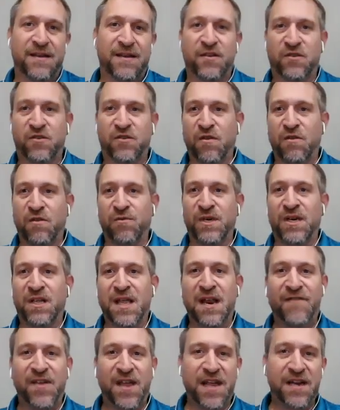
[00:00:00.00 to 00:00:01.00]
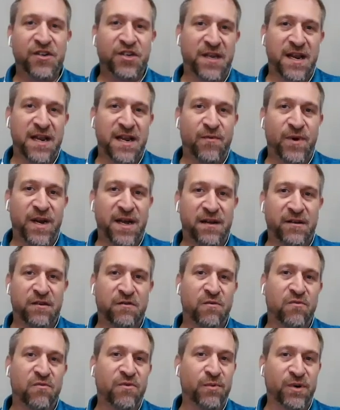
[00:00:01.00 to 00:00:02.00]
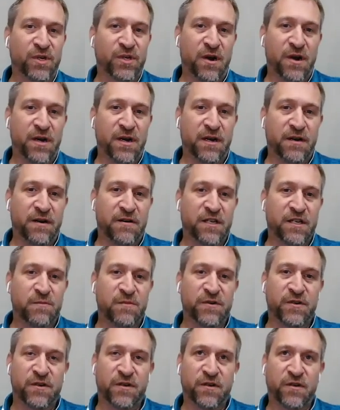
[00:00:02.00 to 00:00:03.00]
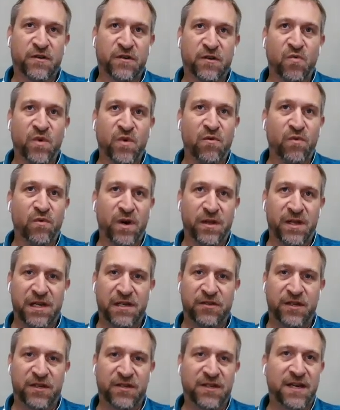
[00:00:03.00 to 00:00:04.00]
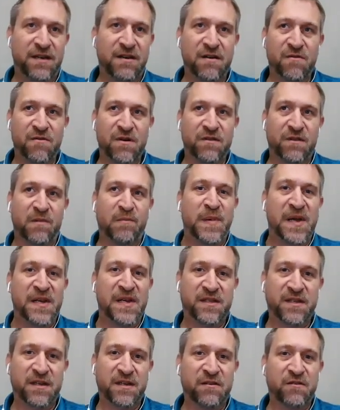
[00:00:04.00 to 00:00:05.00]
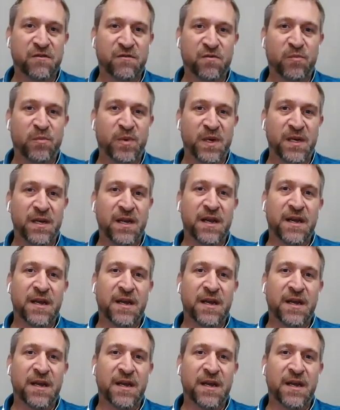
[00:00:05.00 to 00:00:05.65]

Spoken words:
So there was a lot of educating we had to do when we were talking to customers. So we really just said, you know what, the best thing to do would be,